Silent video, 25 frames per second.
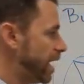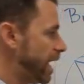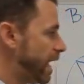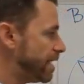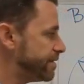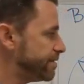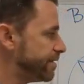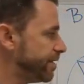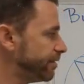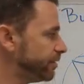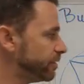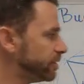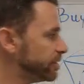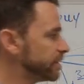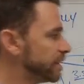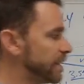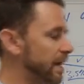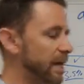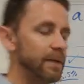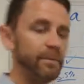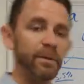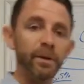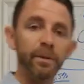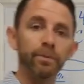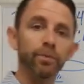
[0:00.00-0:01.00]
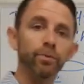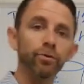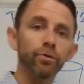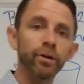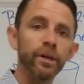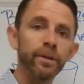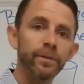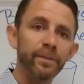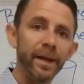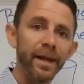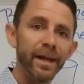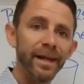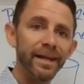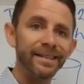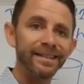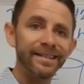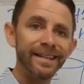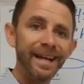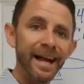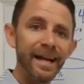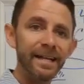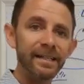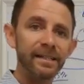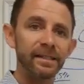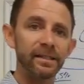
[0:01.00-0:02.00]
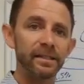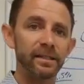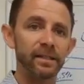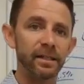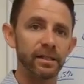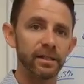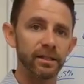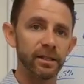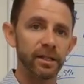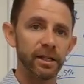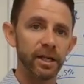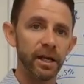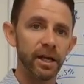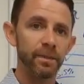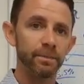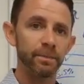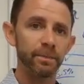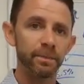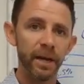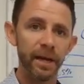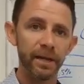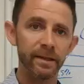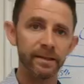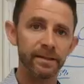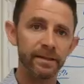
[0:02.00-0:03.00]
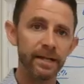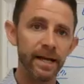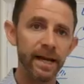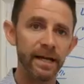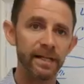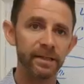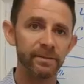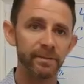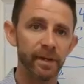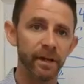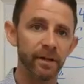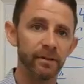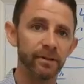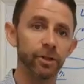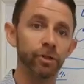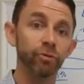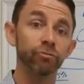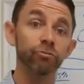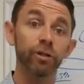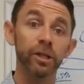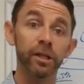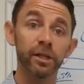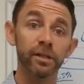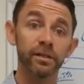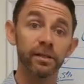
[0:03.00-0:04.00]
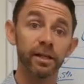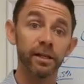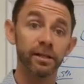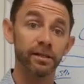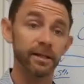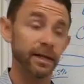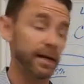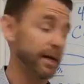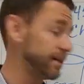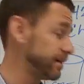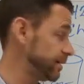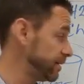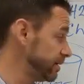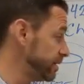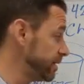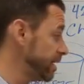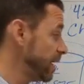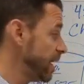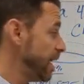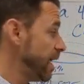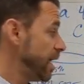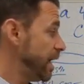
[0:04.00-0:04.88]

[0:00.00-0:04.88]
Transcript: And then there's got to be prepaid taxes because you got to pay the tax man your real estate taxes,